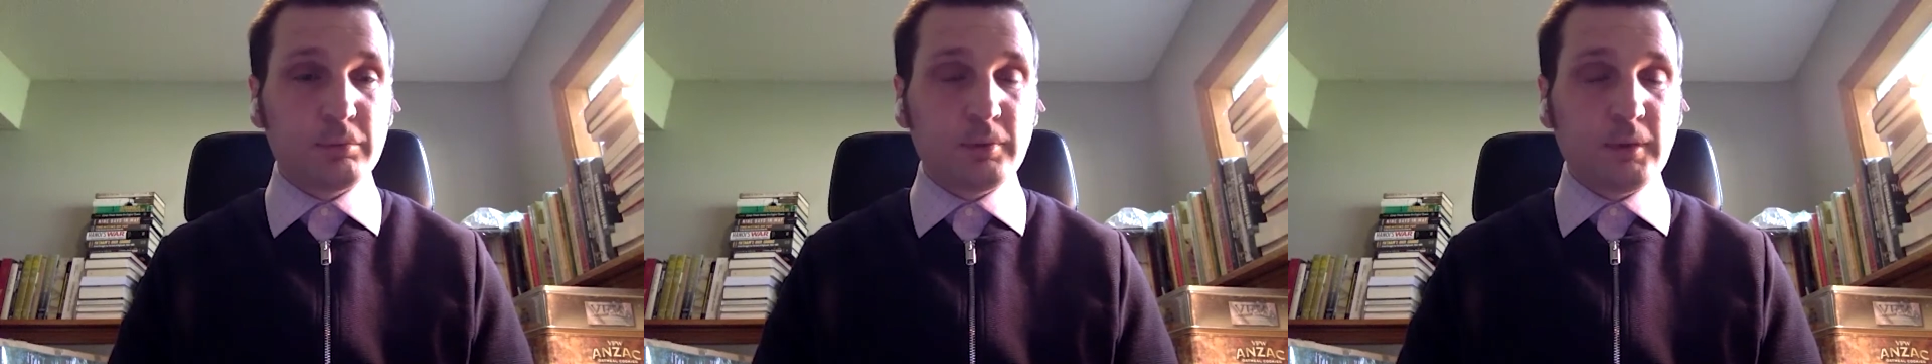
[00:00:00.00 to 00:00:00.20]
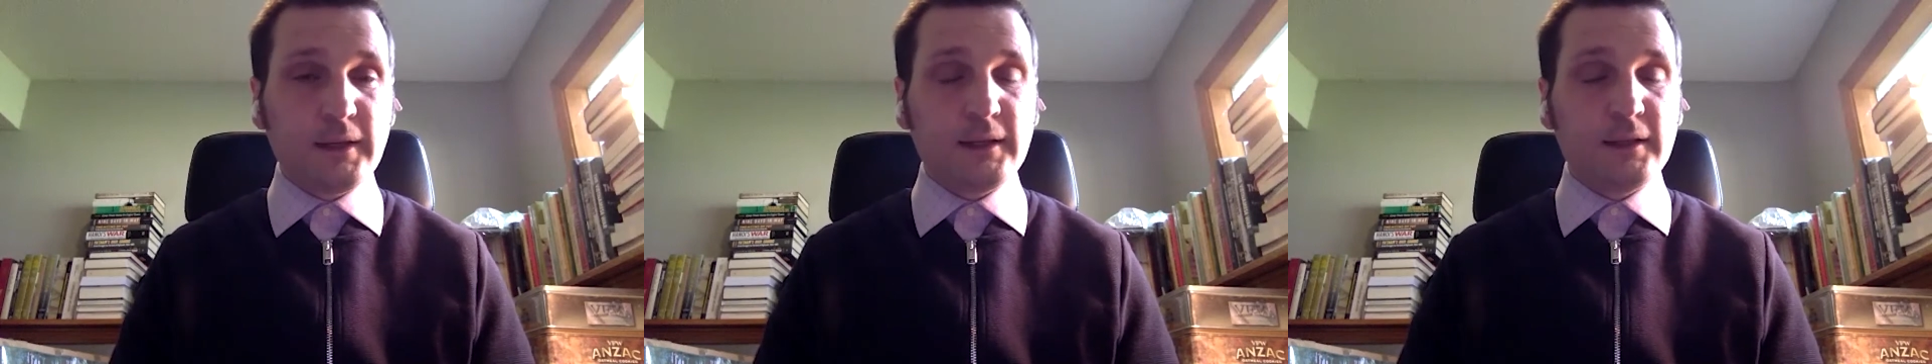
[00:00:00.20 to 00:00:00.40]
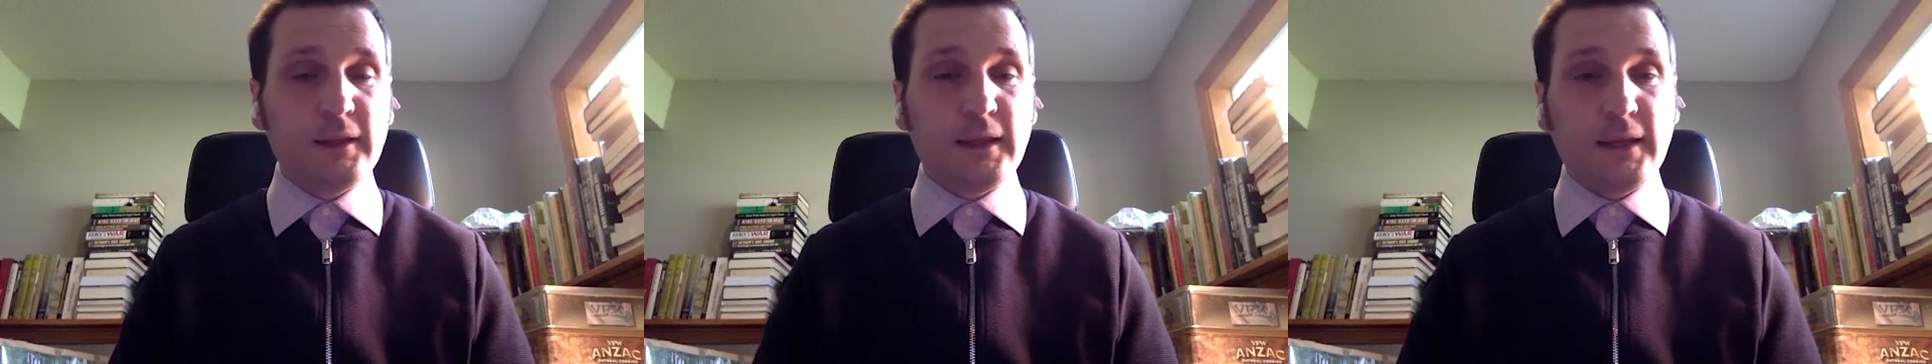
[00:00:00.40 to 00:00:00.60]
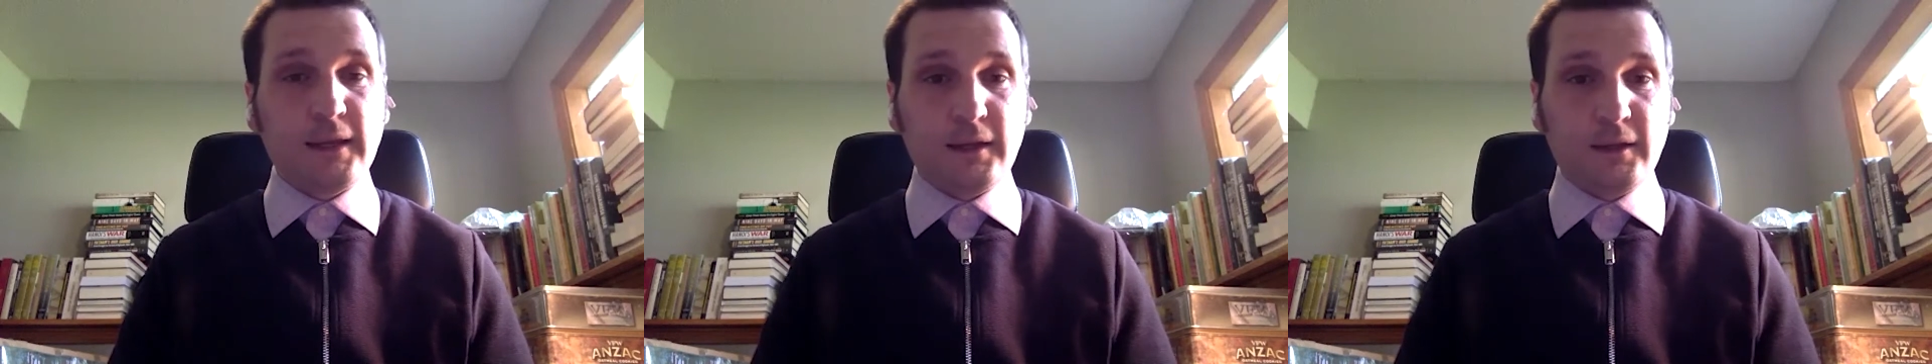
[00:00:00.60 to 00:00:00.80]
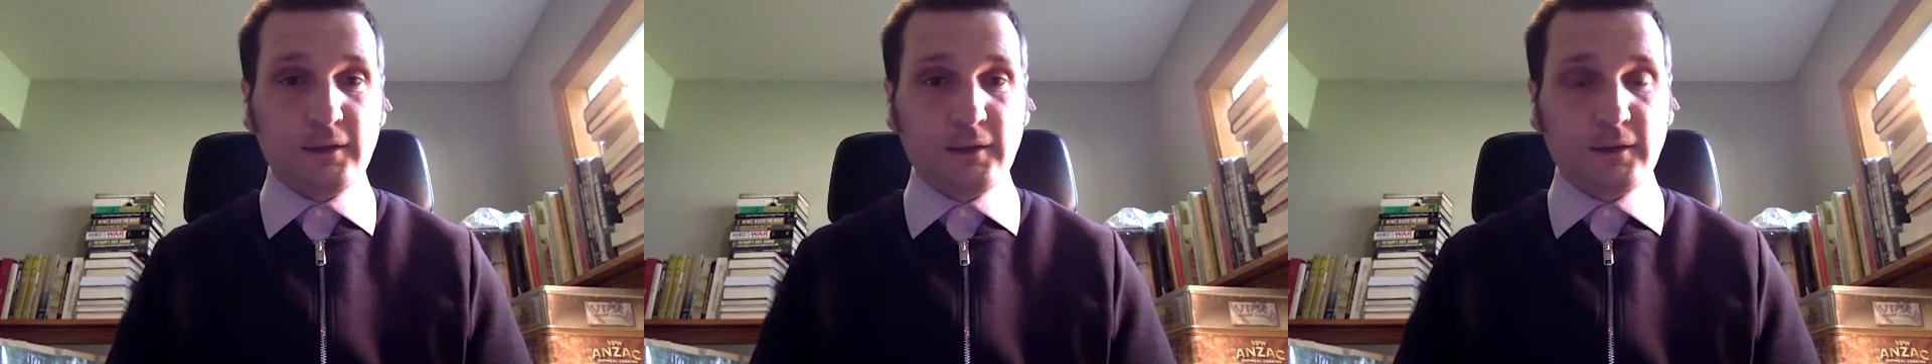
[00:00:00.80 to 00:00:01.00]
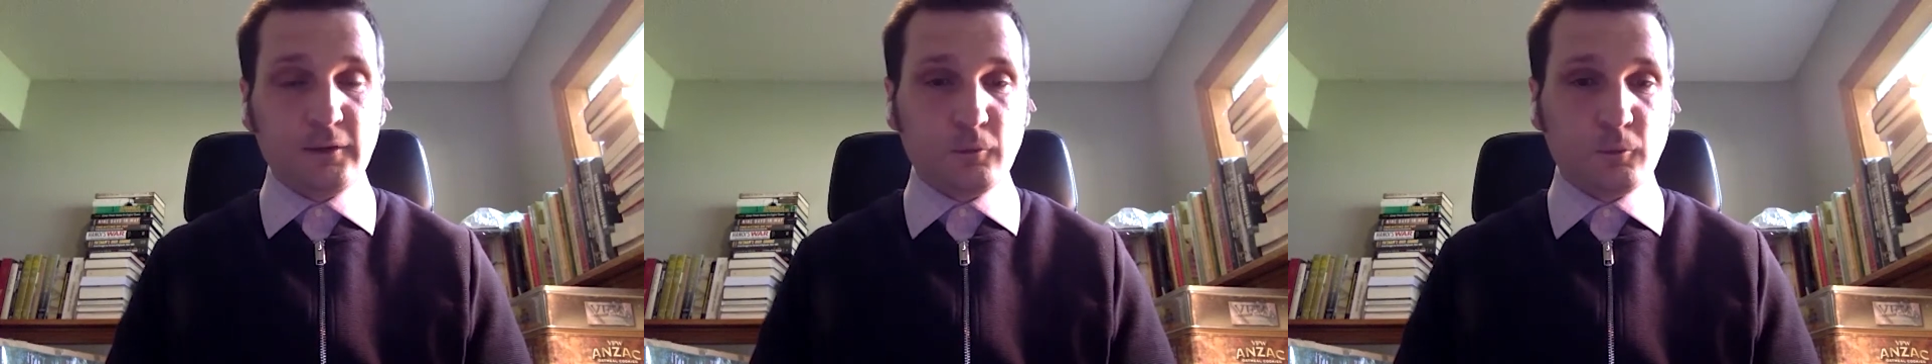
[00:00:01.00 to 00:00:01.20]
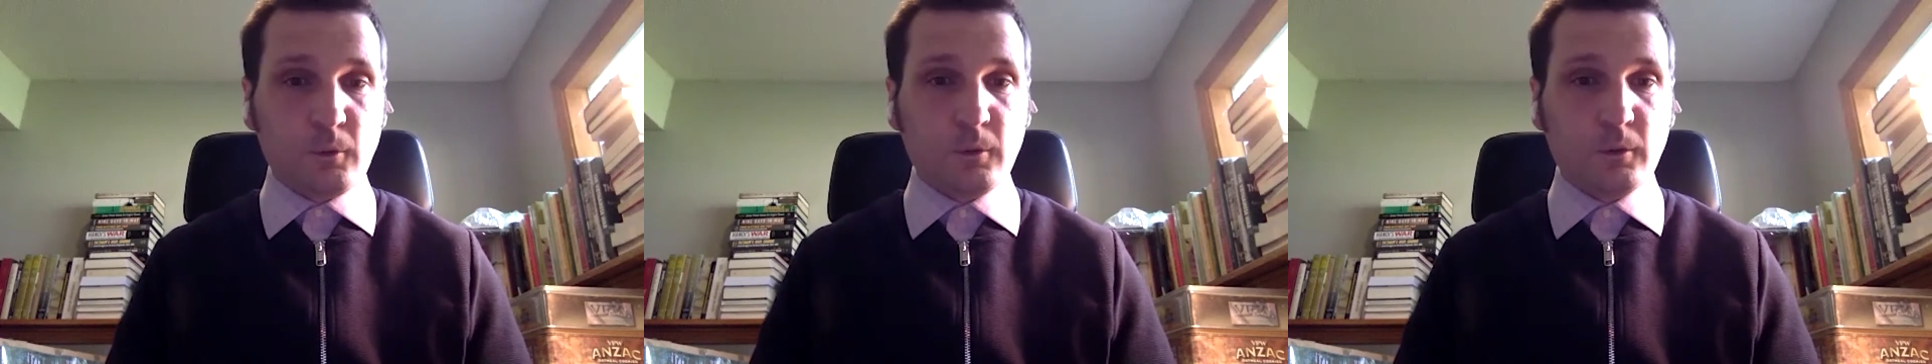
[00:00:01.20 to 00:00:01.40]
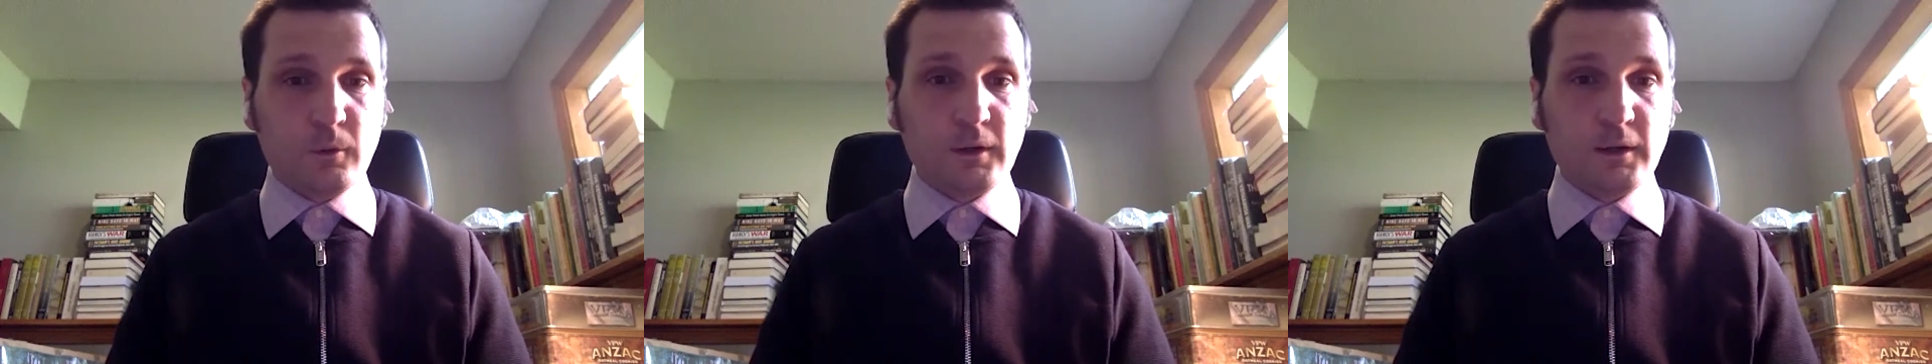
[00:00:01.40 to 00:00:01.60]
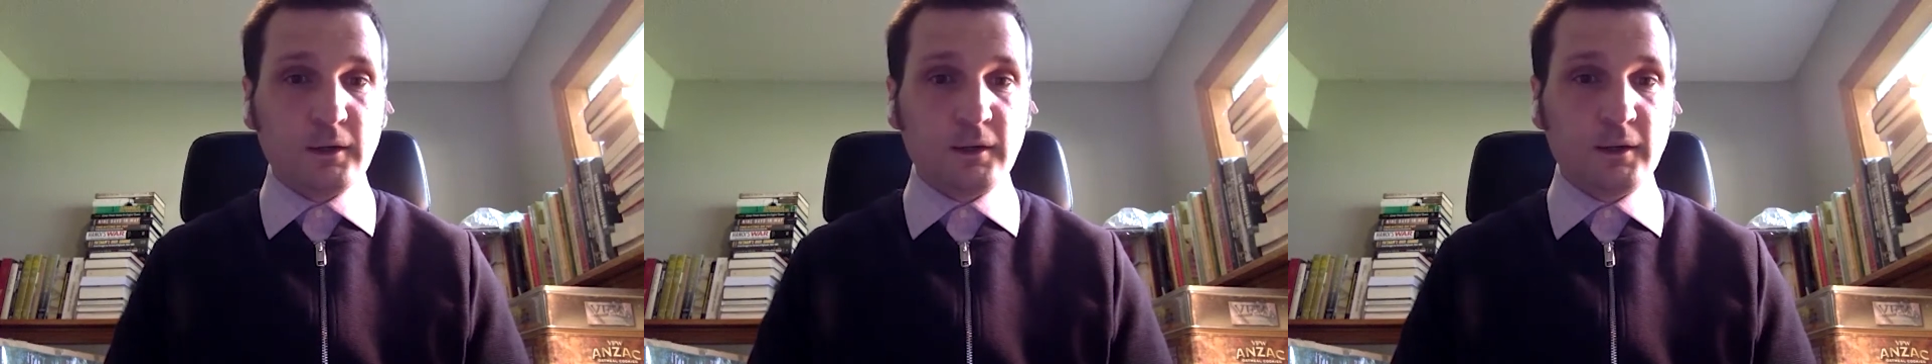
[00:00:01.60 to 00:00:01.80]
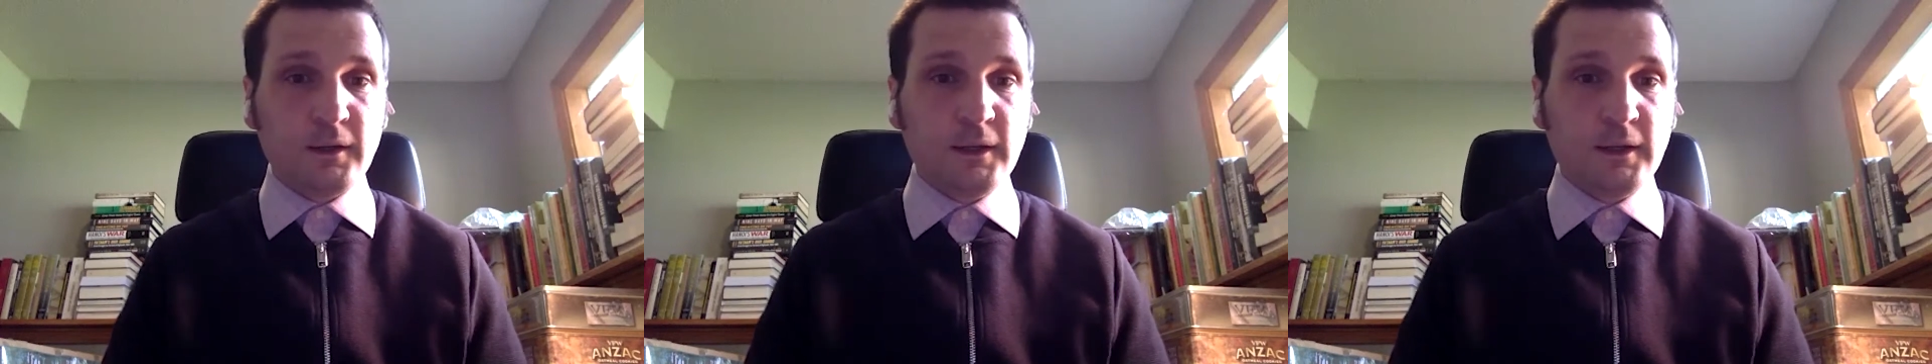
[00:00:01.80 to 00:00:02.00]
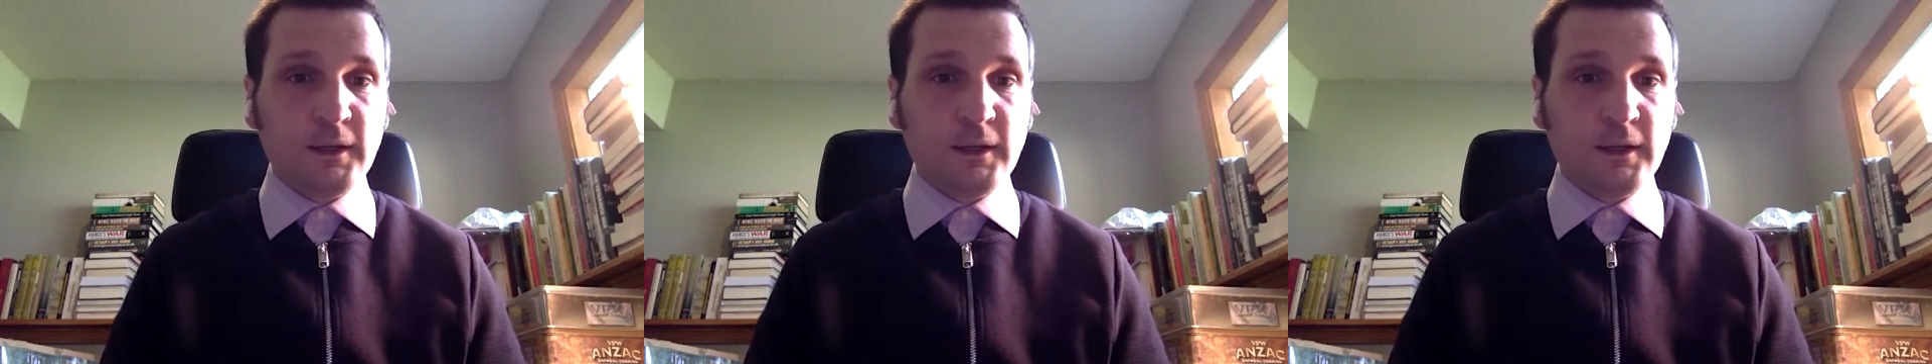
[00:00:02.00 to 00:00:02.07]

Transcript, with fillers: pretty late in the war.